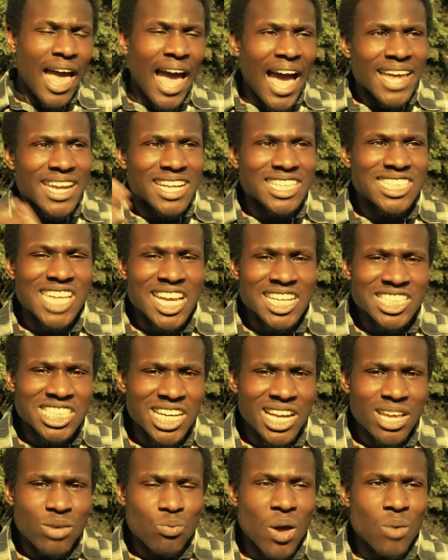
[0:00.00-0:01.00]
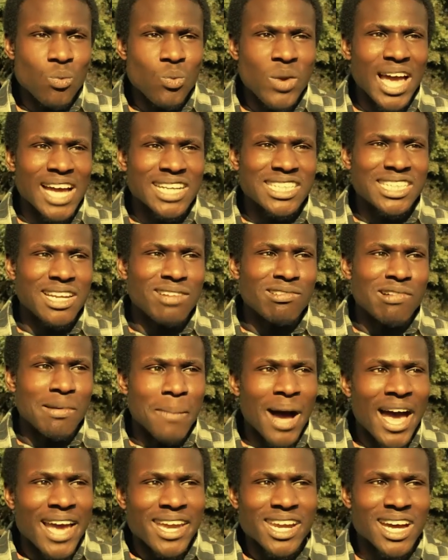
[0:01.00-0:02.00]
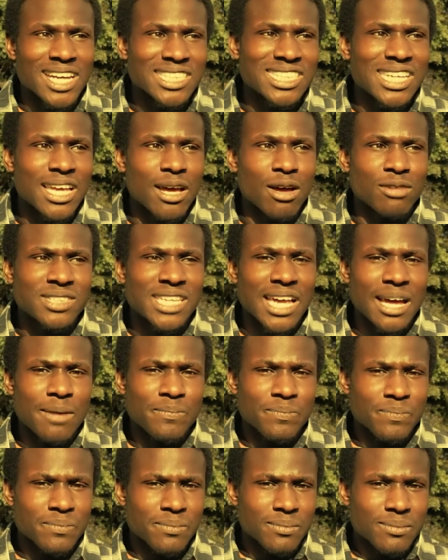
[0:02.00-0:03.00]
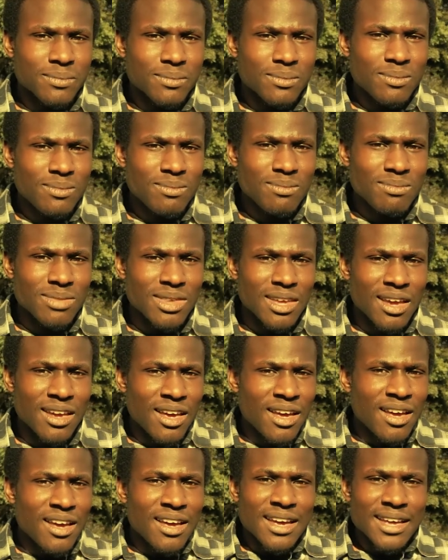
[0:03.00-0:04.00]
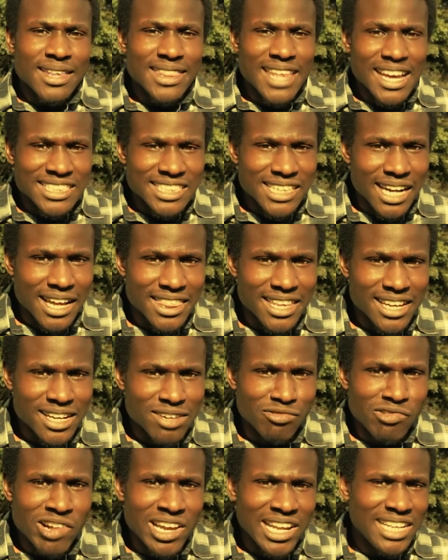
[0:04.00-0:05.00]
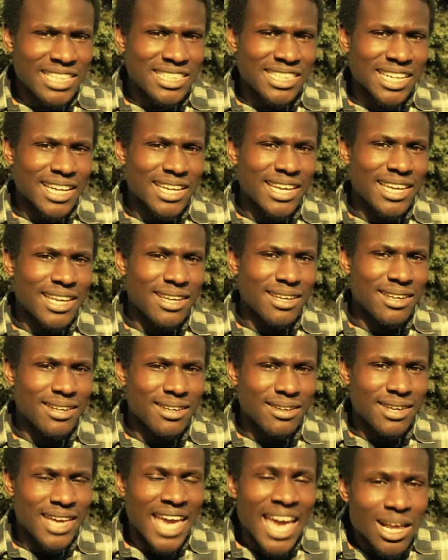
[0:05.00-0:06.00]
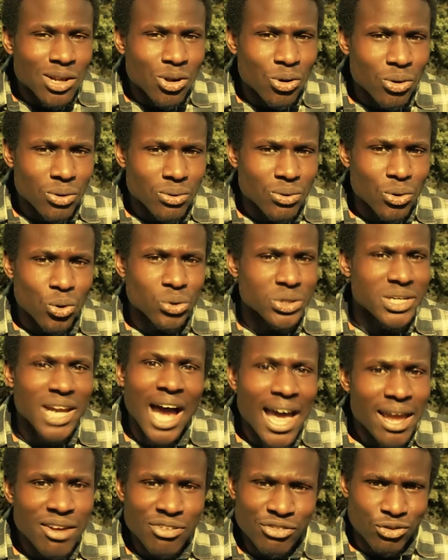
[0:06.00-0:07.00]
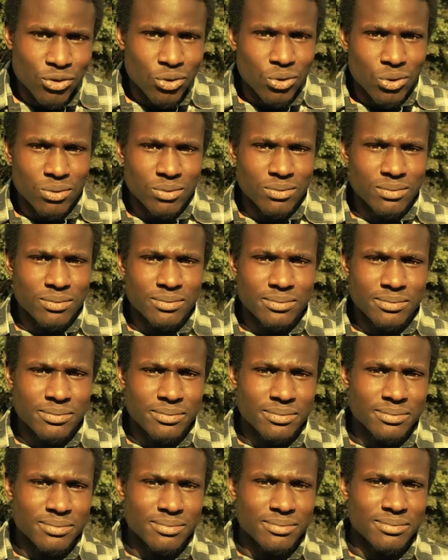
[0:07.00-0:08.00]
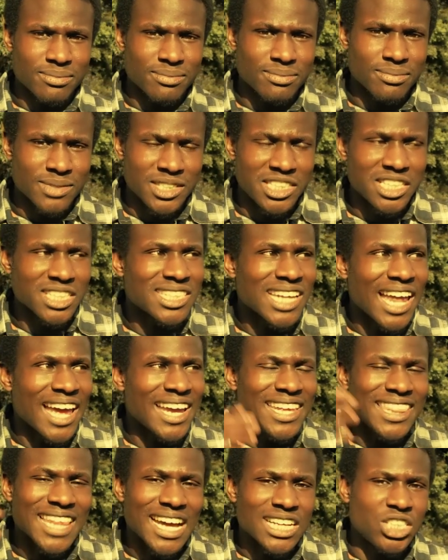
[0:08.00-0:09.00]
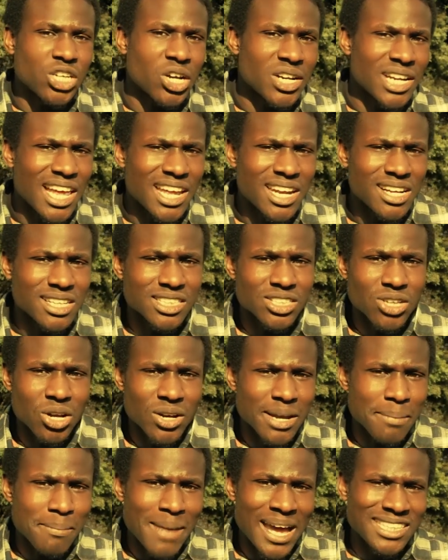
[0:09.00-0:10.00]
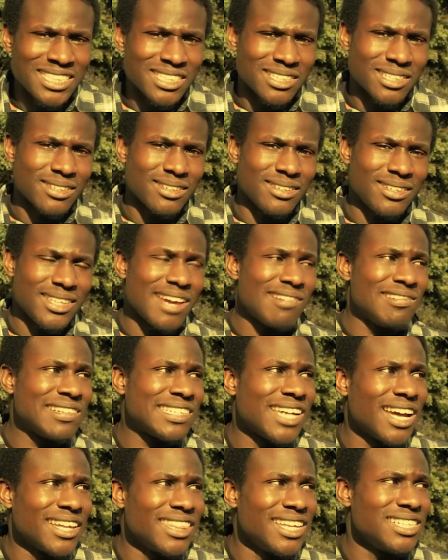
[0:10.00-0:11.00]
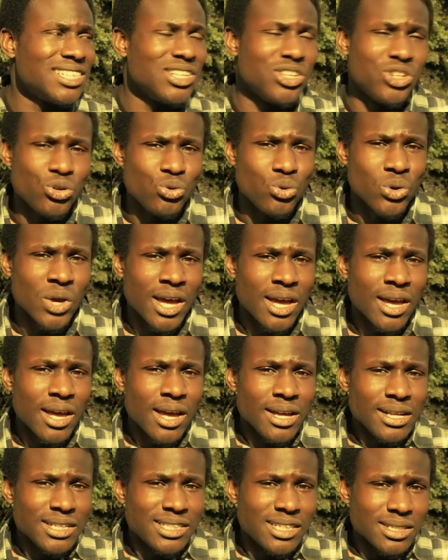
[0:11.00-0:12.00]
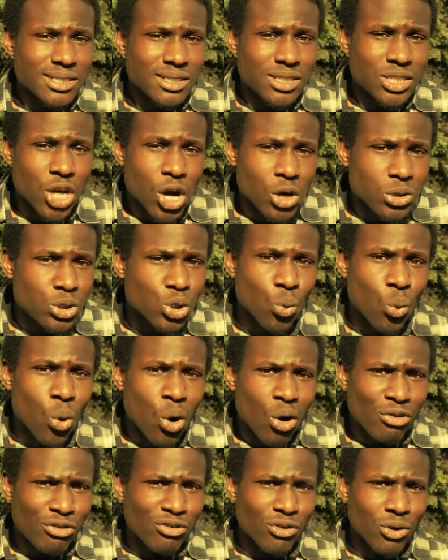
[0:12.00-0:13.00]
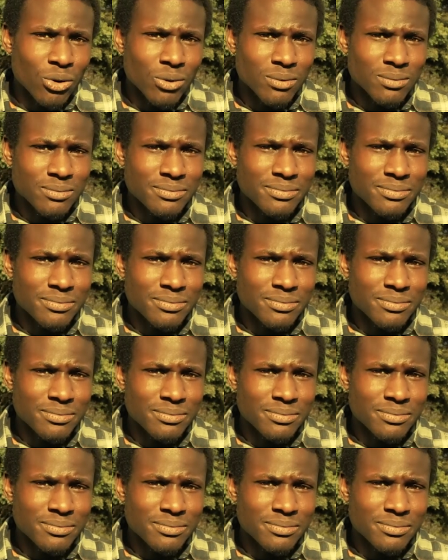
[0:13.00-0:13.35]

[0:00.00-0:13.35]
And essentially, when we actually remind ourselves that there's nothing really to kill or, or die for, just like in that John Lennon song, Imagine. There is nothing to do to, to go to war for.